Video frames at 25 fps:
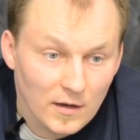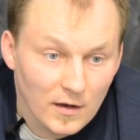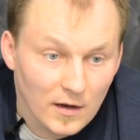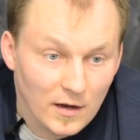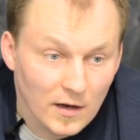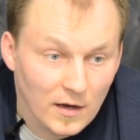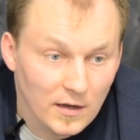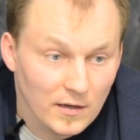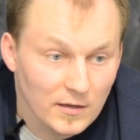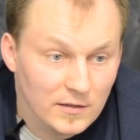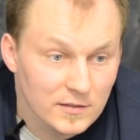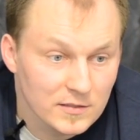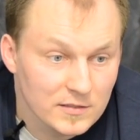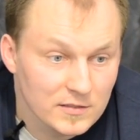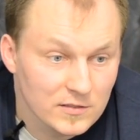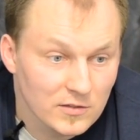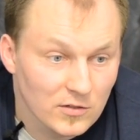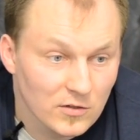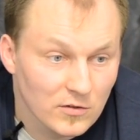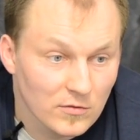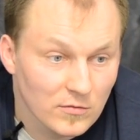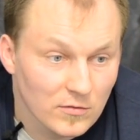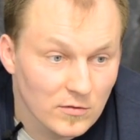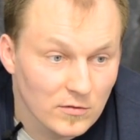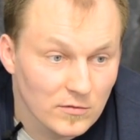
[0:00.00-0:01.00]
I
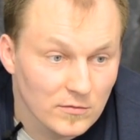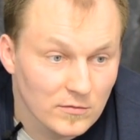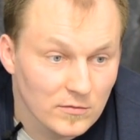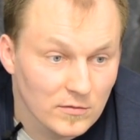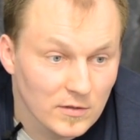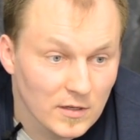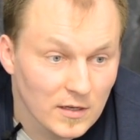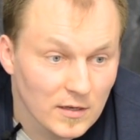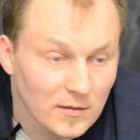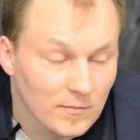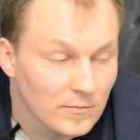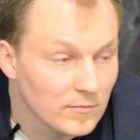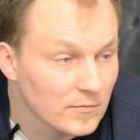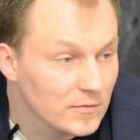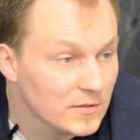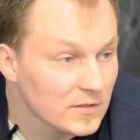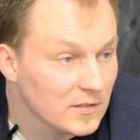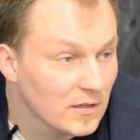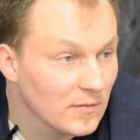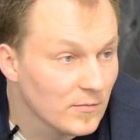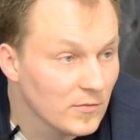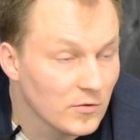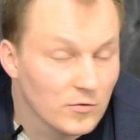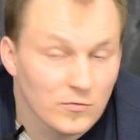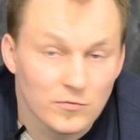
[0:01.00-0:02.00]
saw on um,
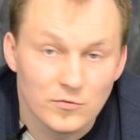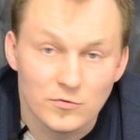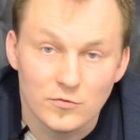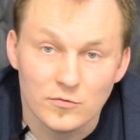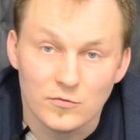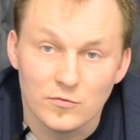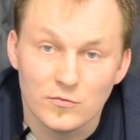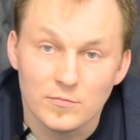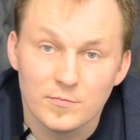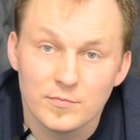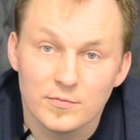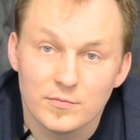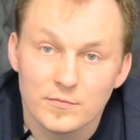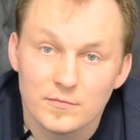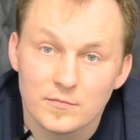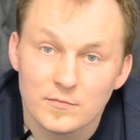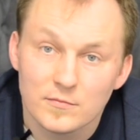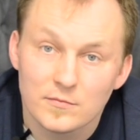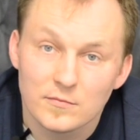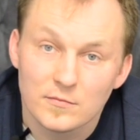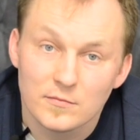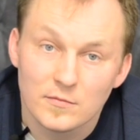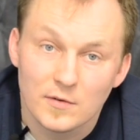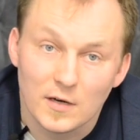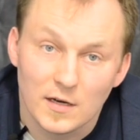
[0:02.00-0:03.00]
some YouTube
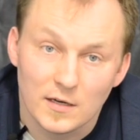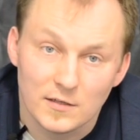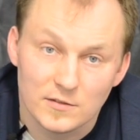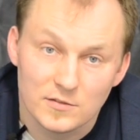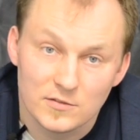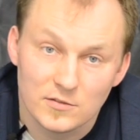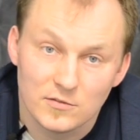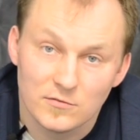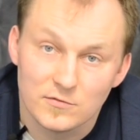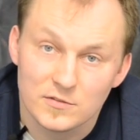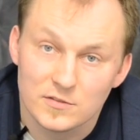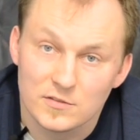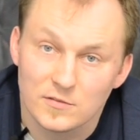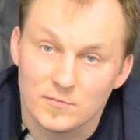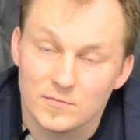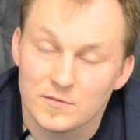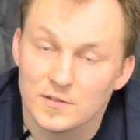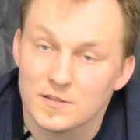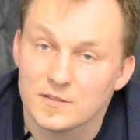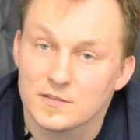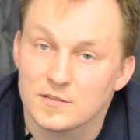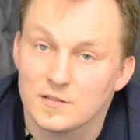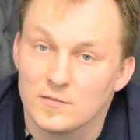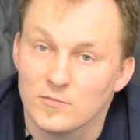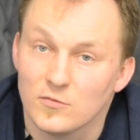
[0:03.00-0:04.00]
I saw some
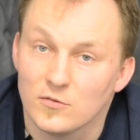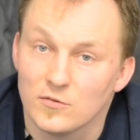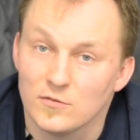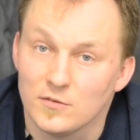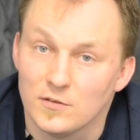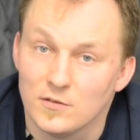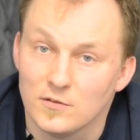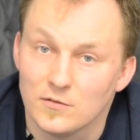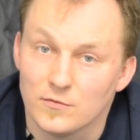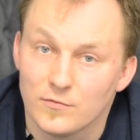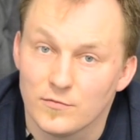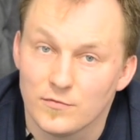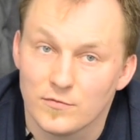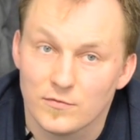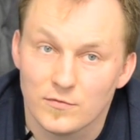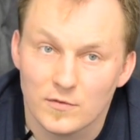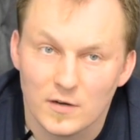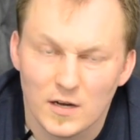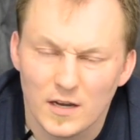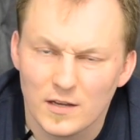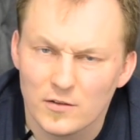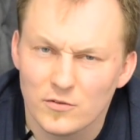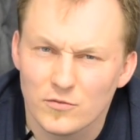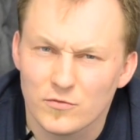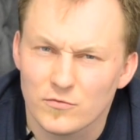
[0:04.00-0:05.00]
testimony of
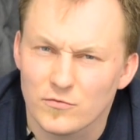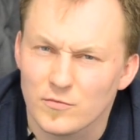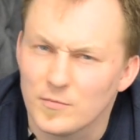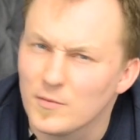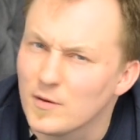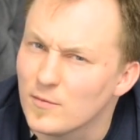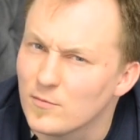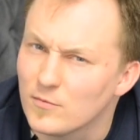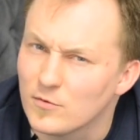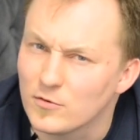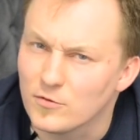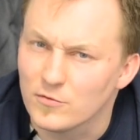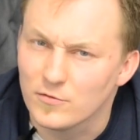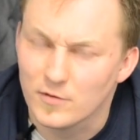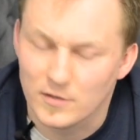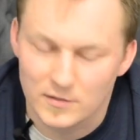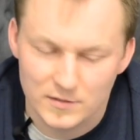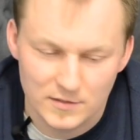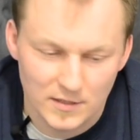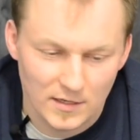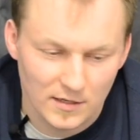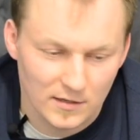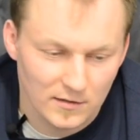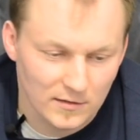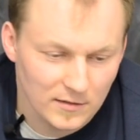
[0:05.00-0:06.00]
I don't remember who
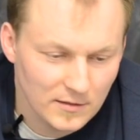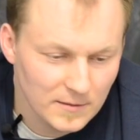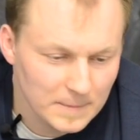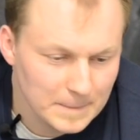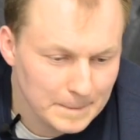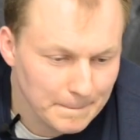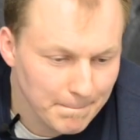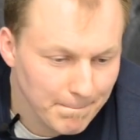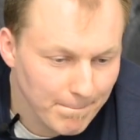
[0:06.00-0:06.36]
exactly,